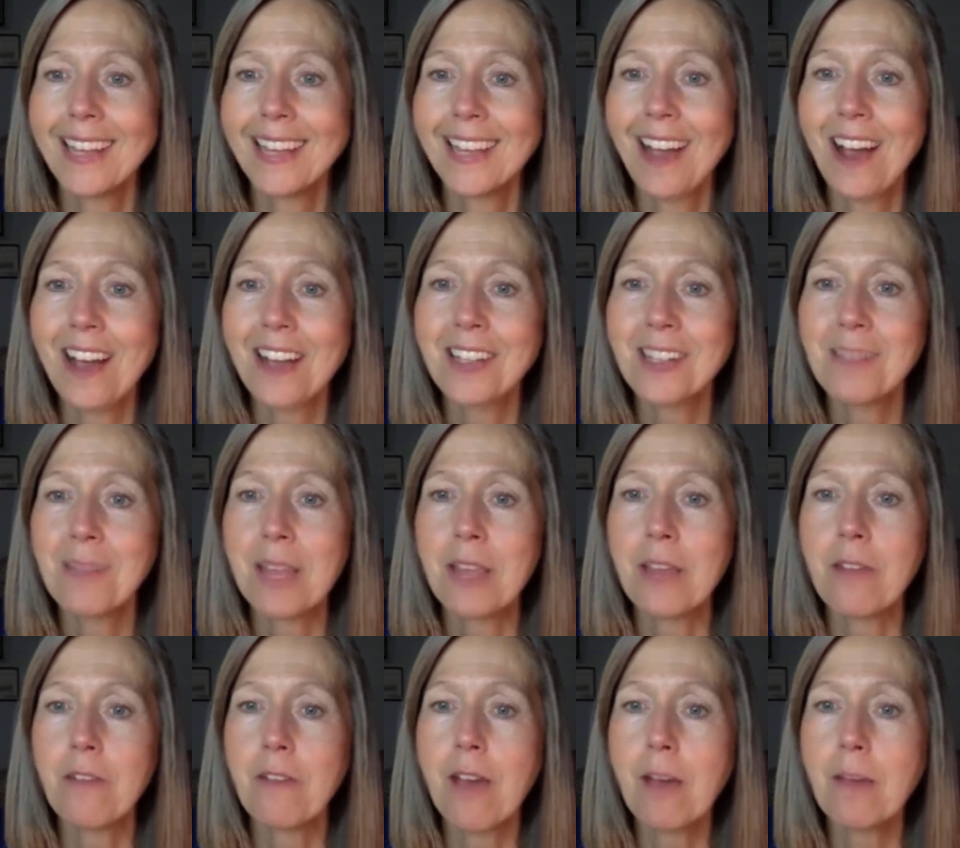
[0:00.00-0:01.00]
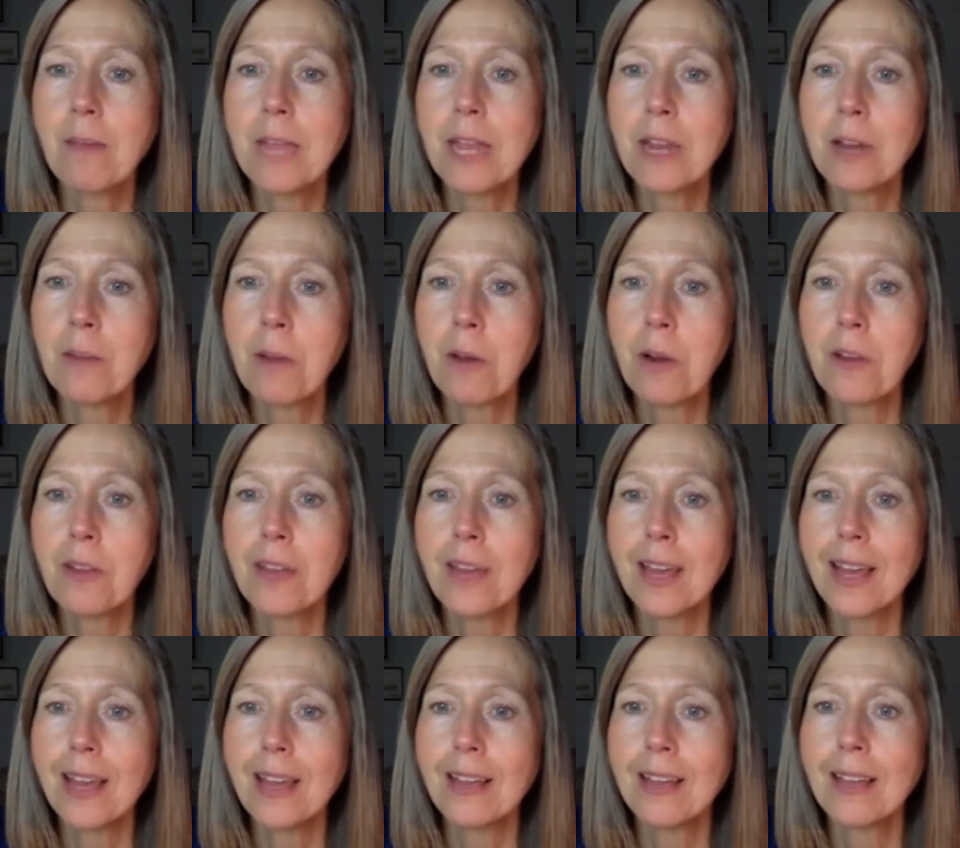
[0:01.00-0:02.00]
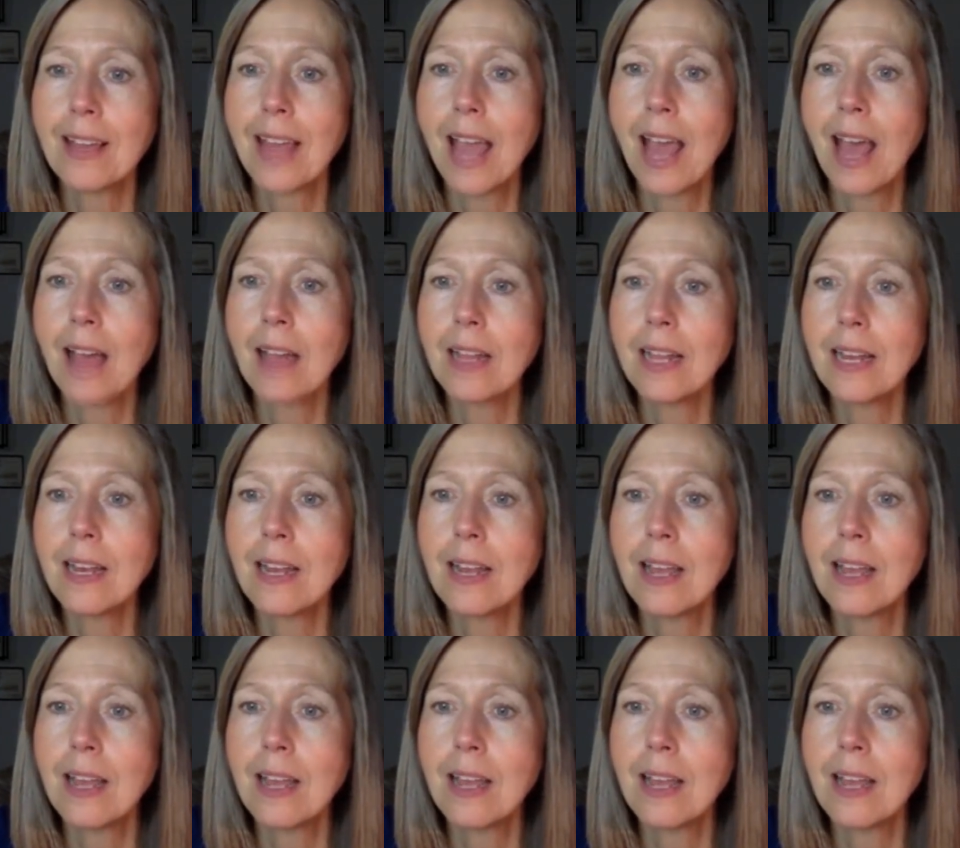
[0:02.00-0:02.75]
Awesome that you found me here, Martha. Helen.